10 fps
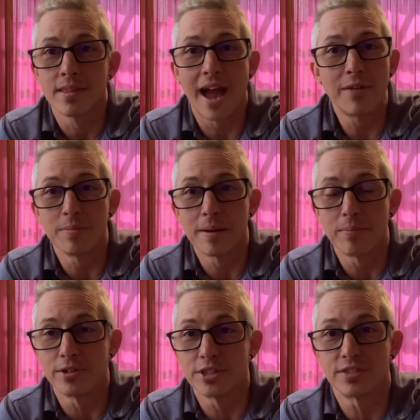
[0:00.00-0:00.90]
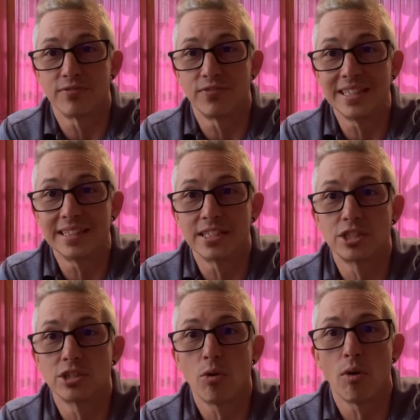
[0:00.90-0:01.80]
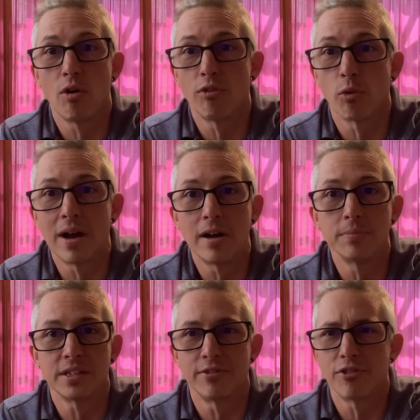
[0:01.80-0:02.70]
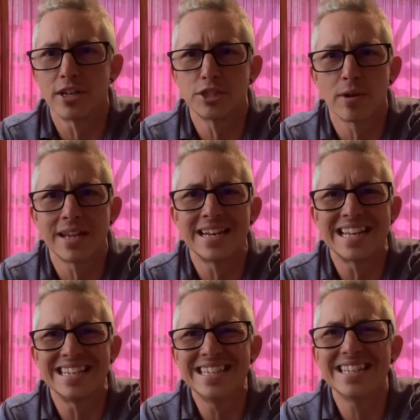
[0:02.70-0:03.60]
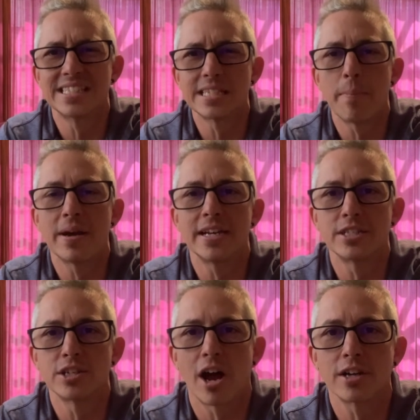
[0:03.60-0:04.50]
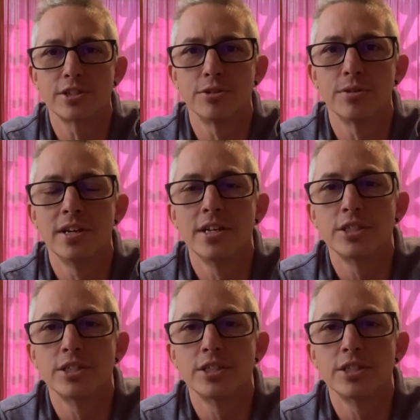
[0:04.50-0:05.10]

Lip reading: I remember just feeling so overwhelmed and frustrated and needing somebody to talk to,